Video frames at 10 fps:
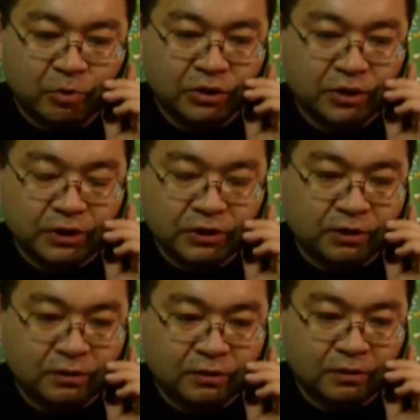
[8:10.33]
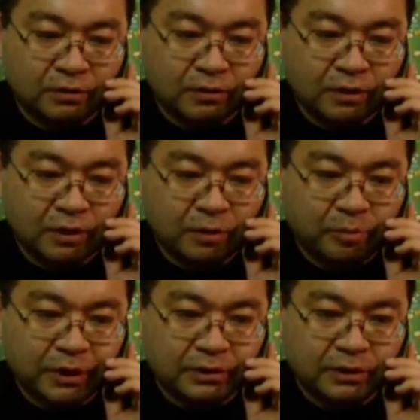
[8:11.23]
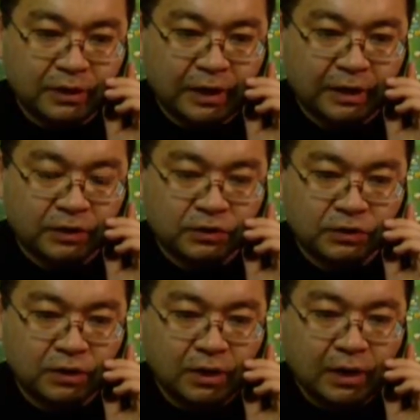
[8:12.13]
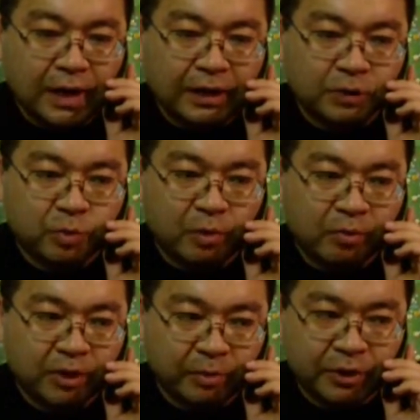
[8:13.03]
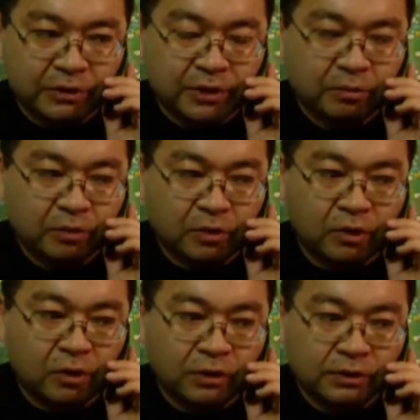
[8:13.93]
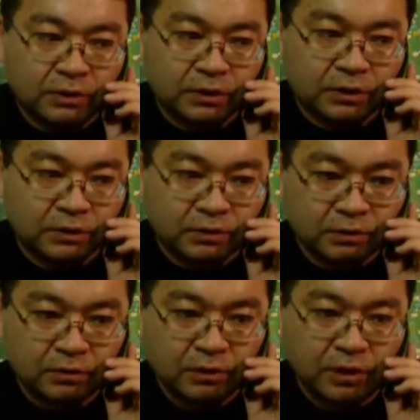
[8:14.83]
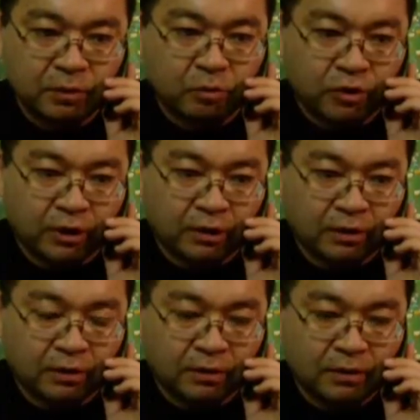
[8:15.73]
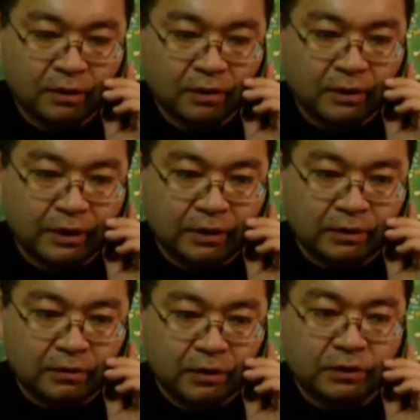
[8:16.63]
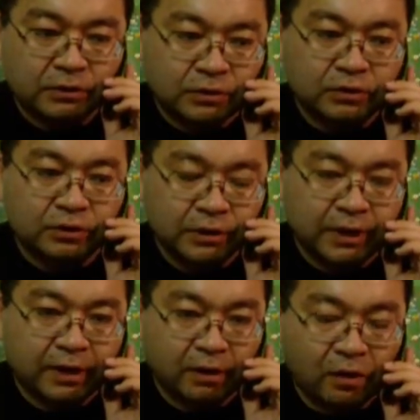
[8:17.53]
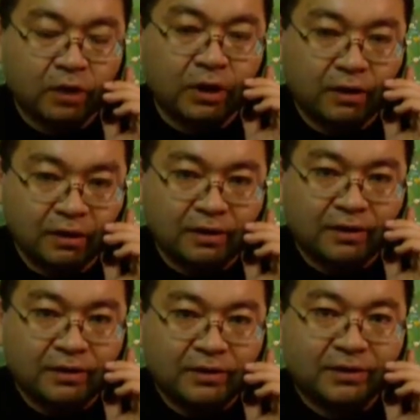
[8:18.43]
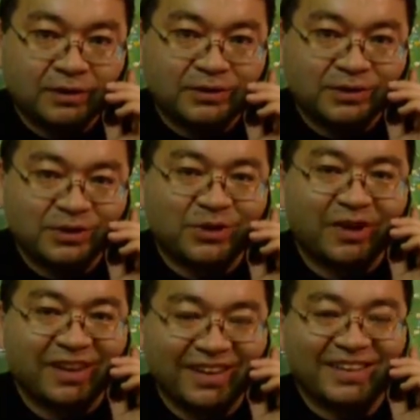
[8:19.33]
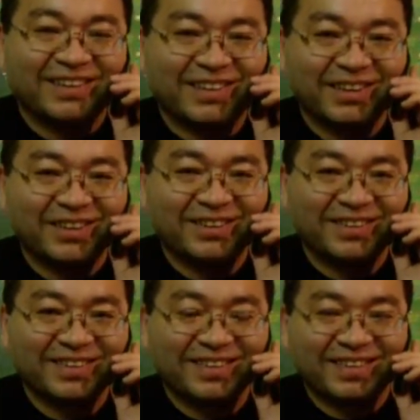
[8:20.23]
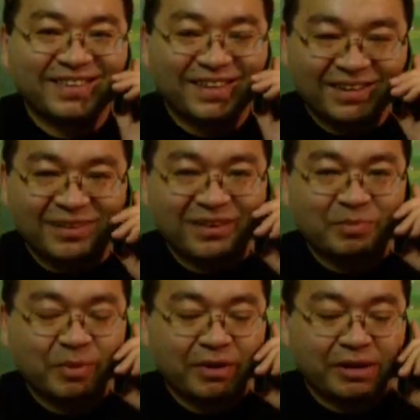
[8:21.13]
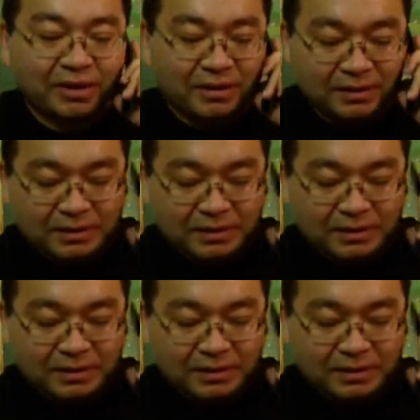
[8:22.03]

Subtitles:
appreciation. But I guess probably the best time to call is in the morning, like during the day. Okay. Sorry. Thank you. Okay. Bye bye.